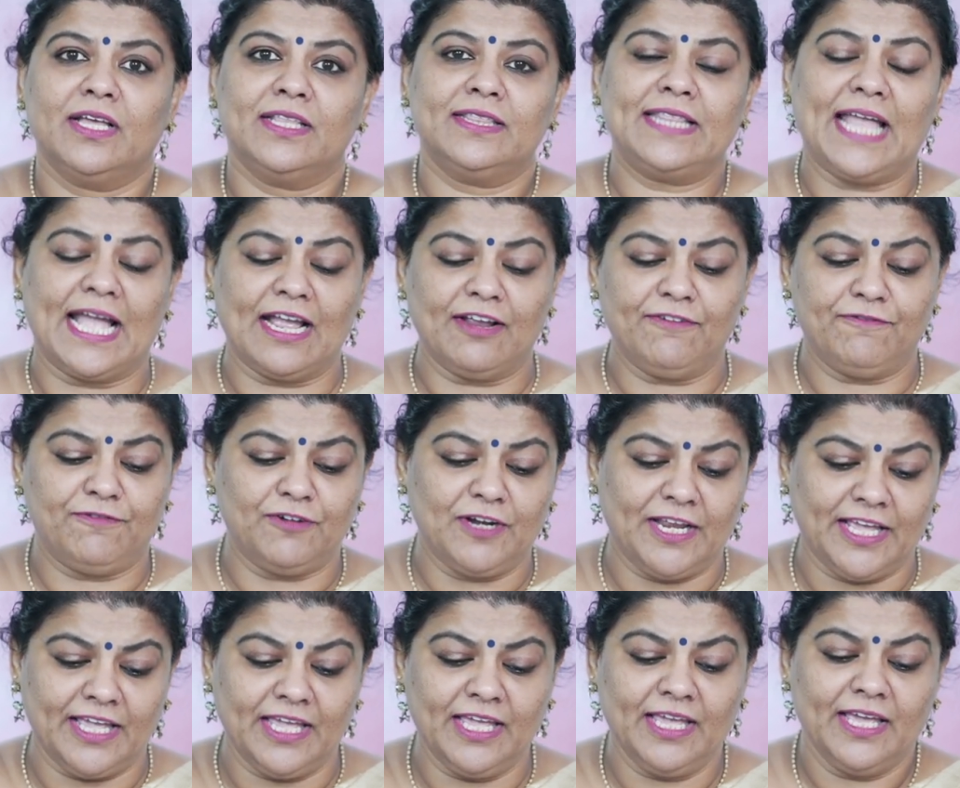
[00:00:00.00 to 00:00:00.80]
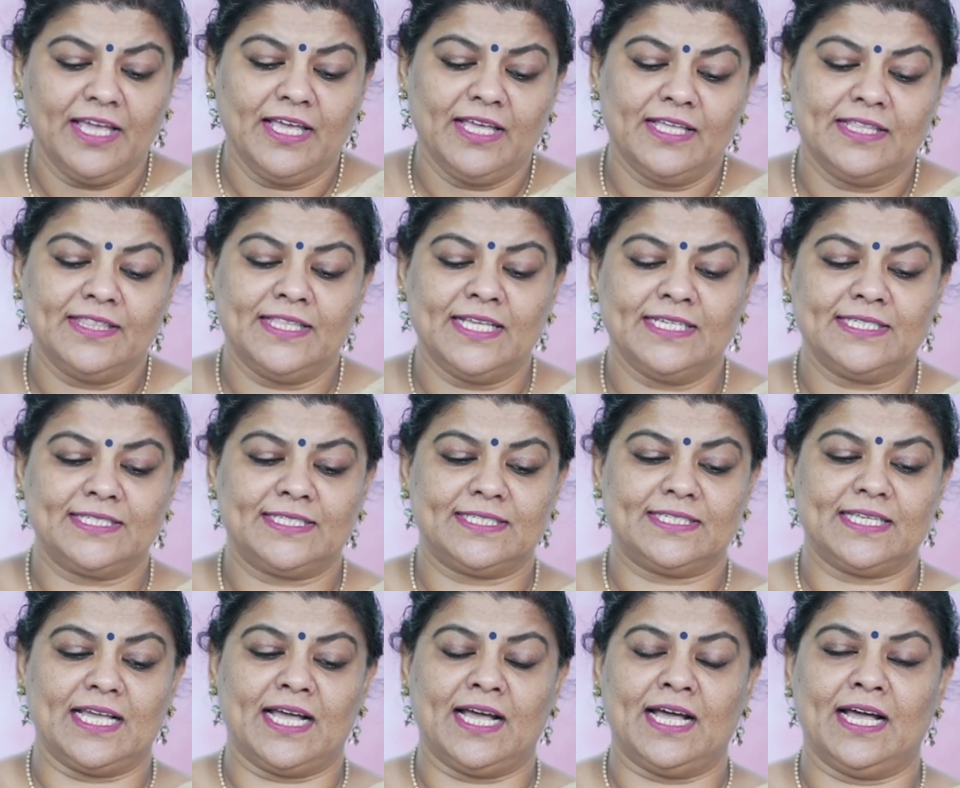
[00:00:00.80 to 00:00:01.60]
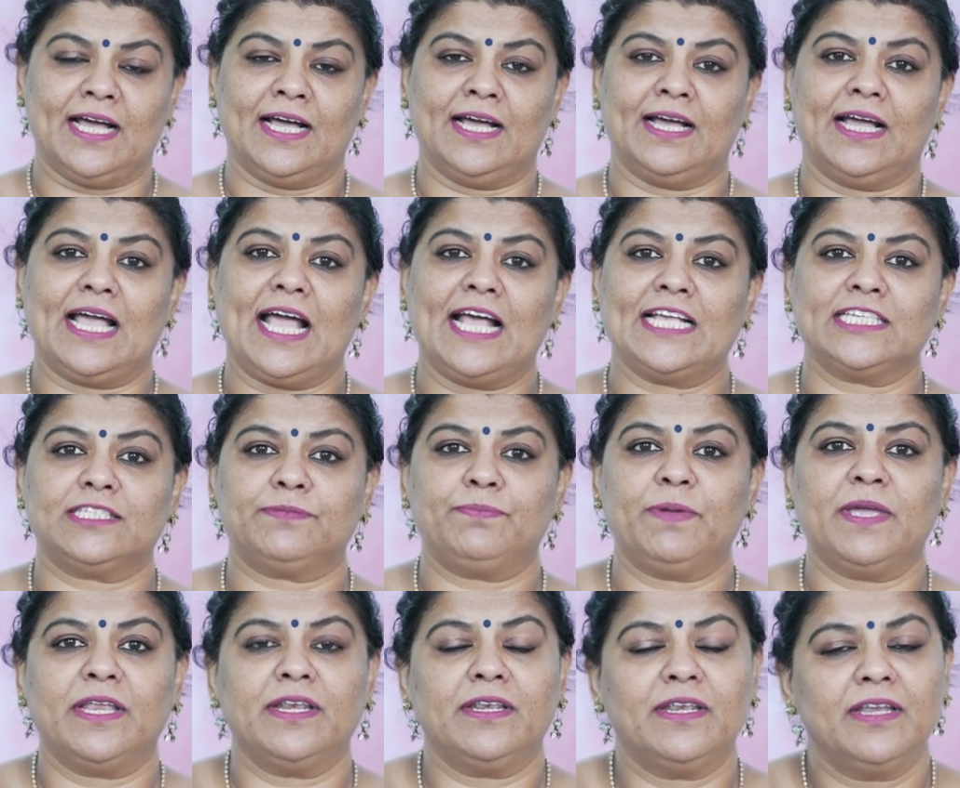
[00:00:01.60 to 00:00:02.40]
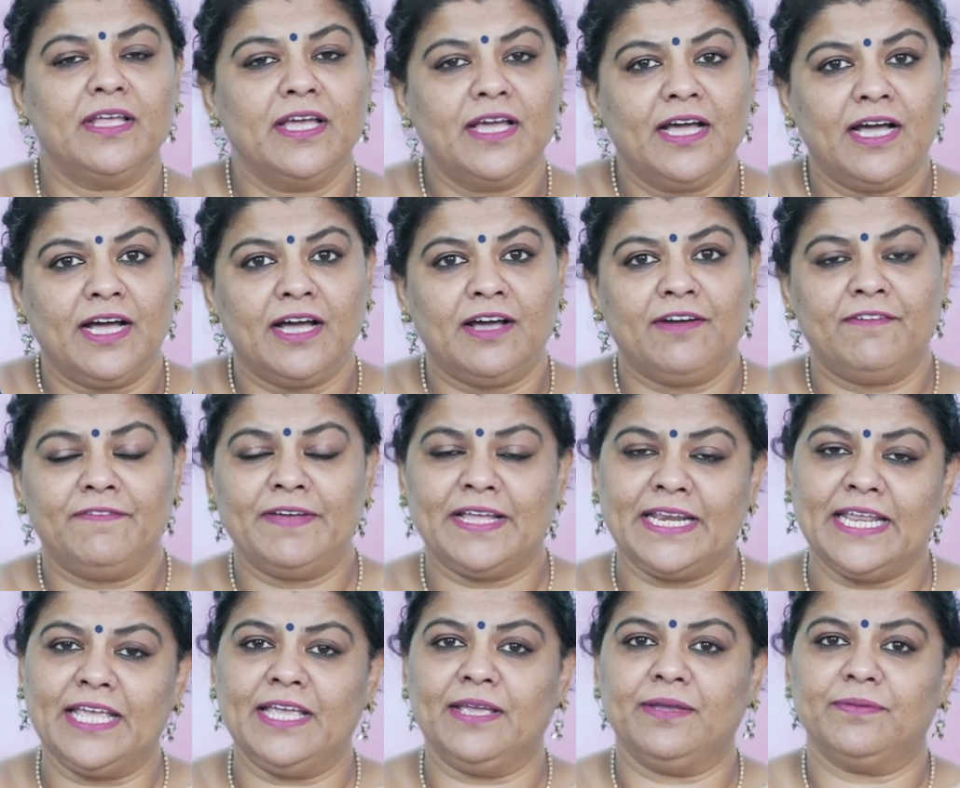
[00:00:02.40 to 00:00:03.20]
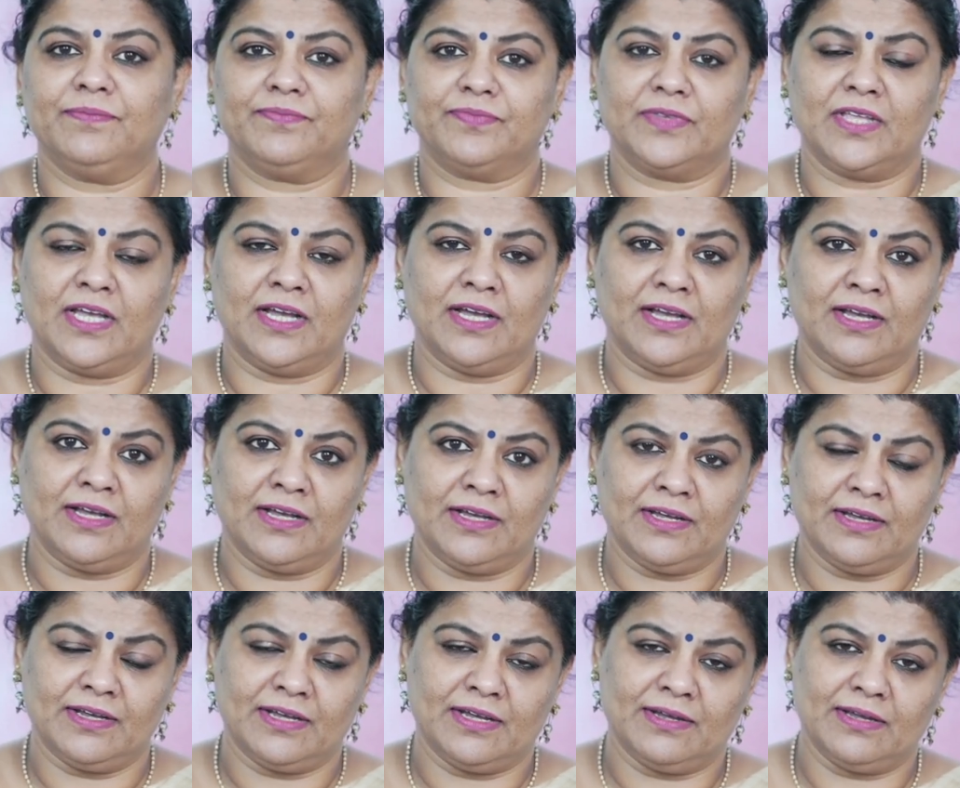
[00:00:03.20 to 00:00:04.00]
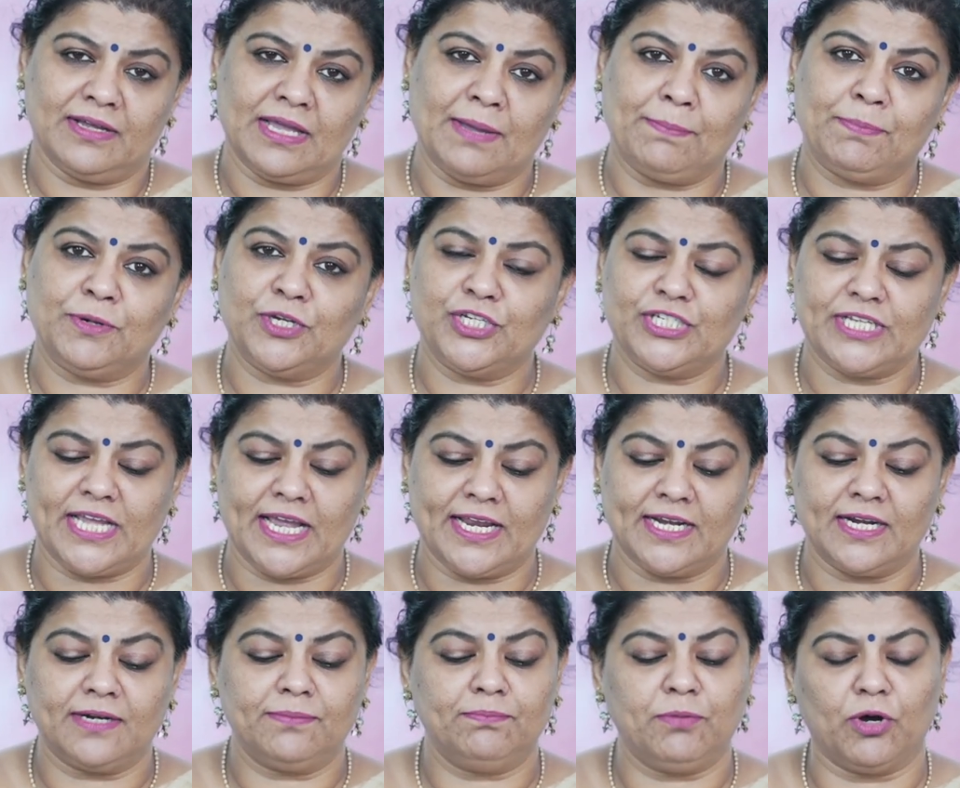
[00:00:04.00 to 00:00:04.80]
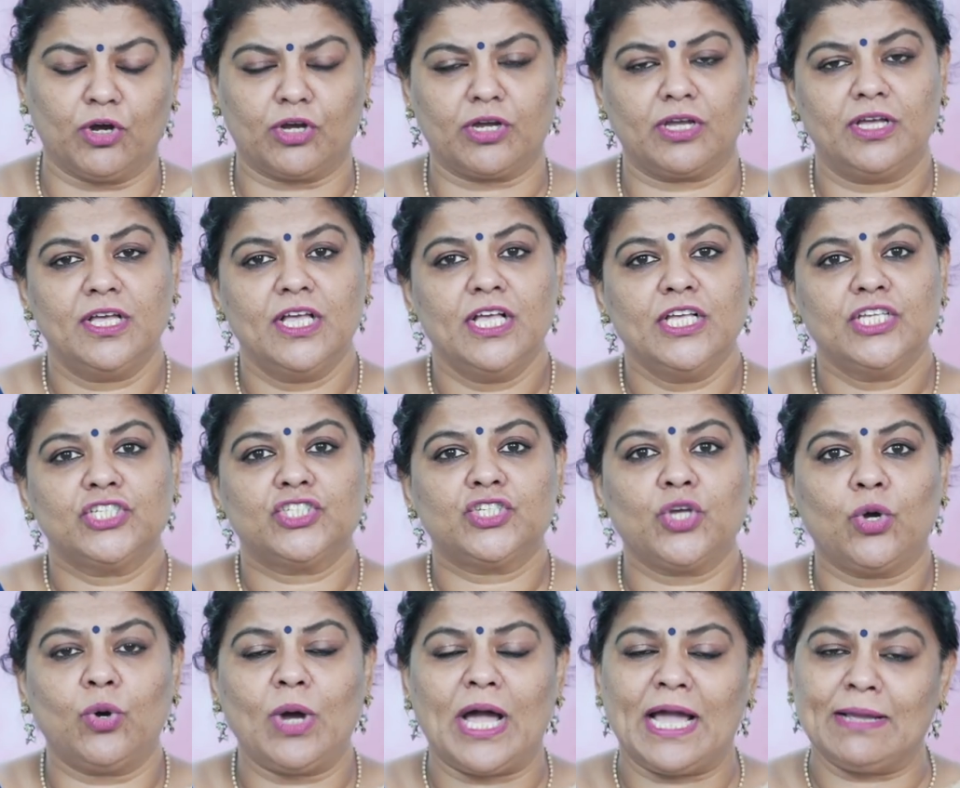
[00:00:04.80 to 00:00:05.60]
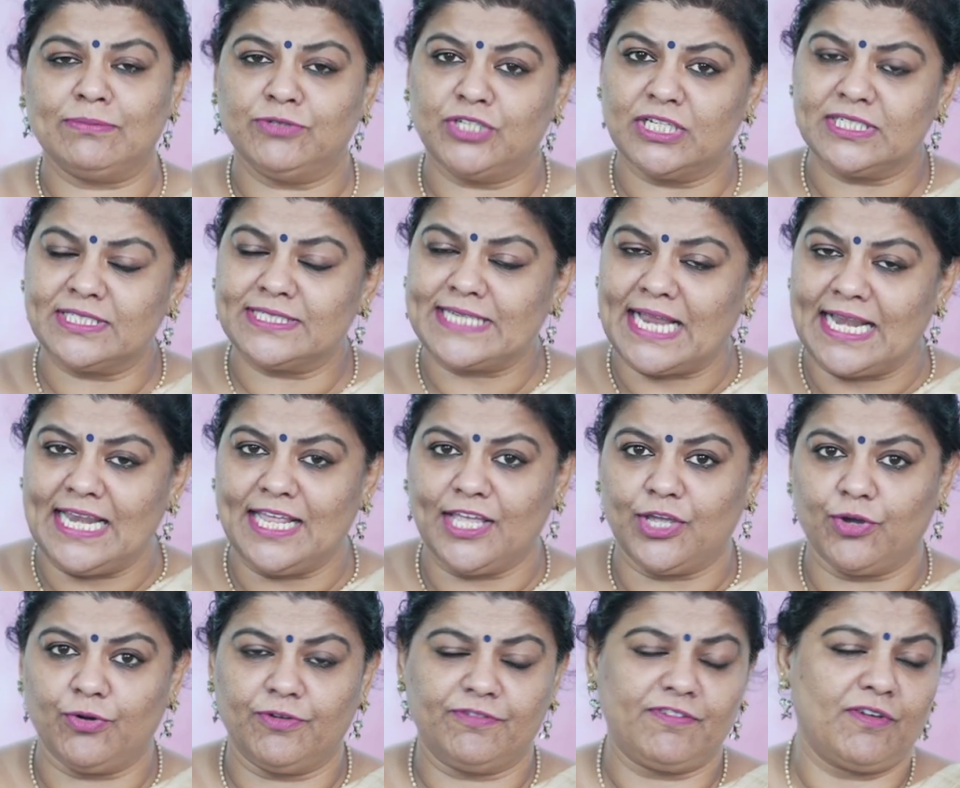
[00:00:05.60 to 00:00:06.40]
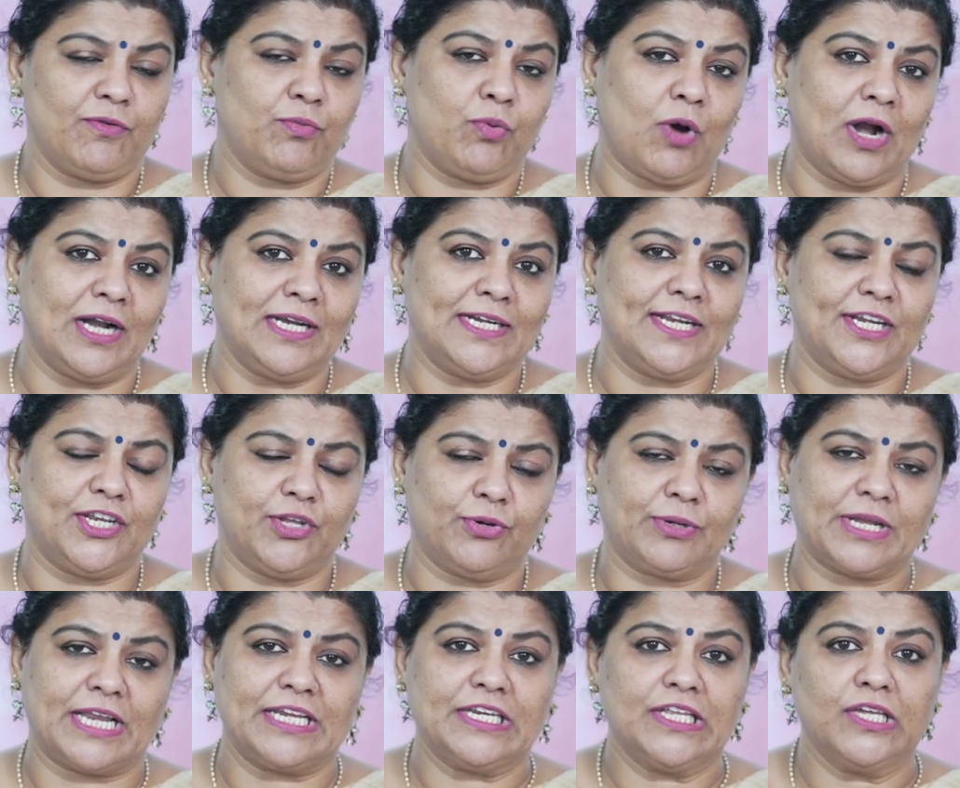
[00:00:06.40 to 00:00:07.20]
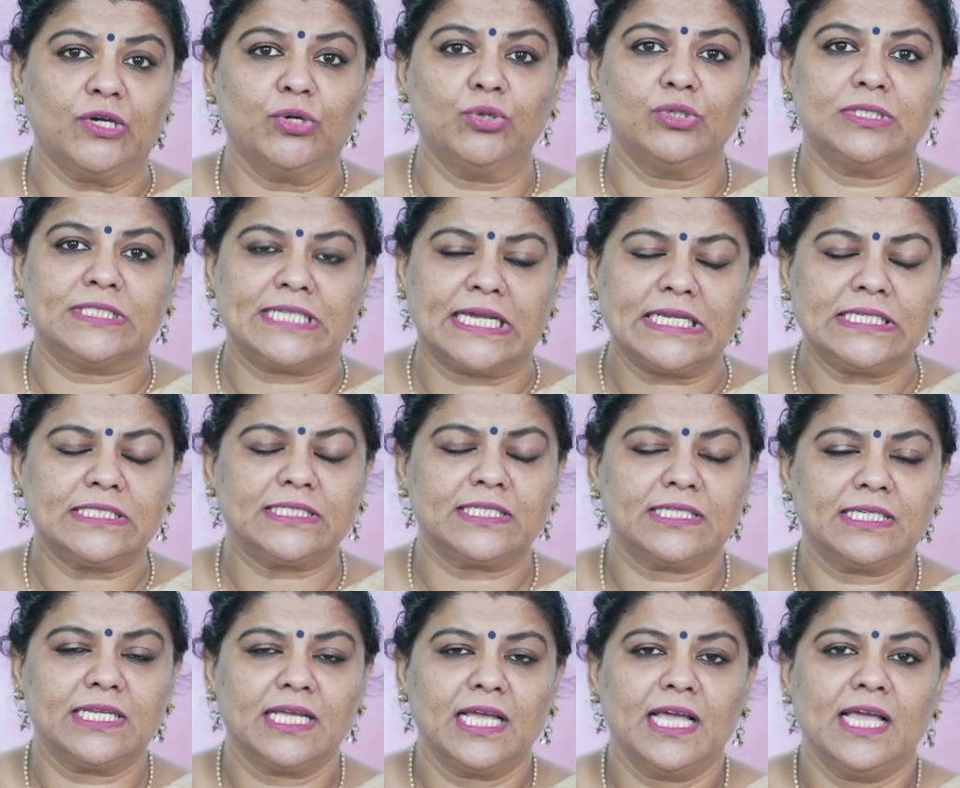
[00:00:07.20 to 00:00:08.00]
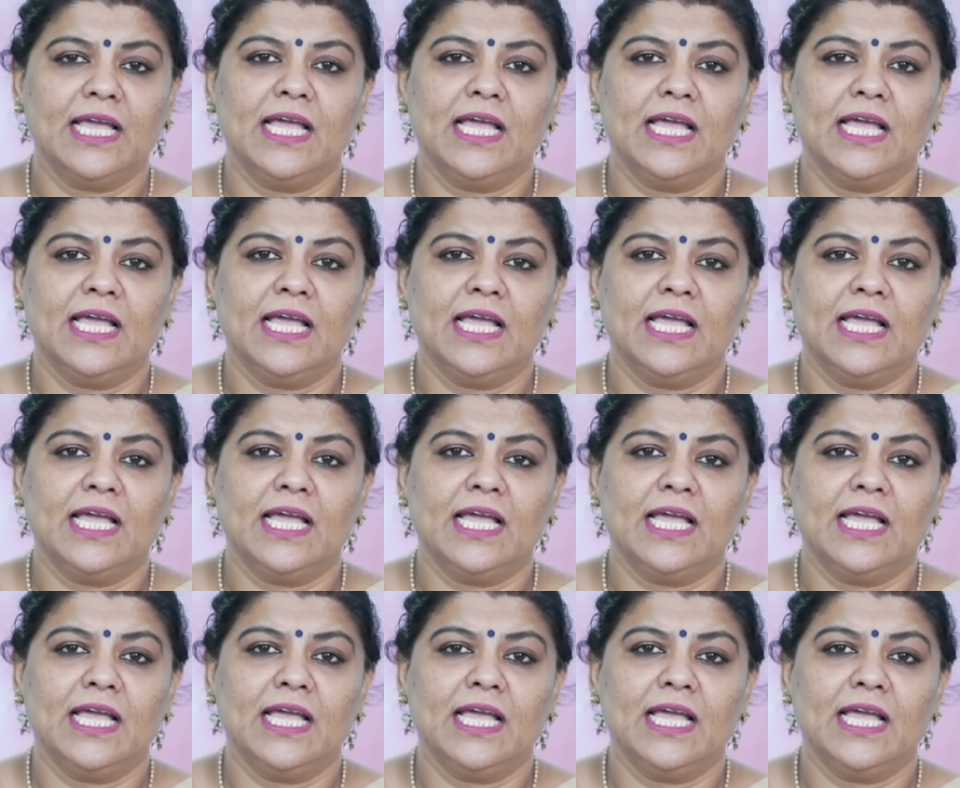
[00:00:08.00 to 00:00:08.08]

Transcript: Thankfully, this has been a very appreciated book. So I'm just telling you, if you want it, you can use it.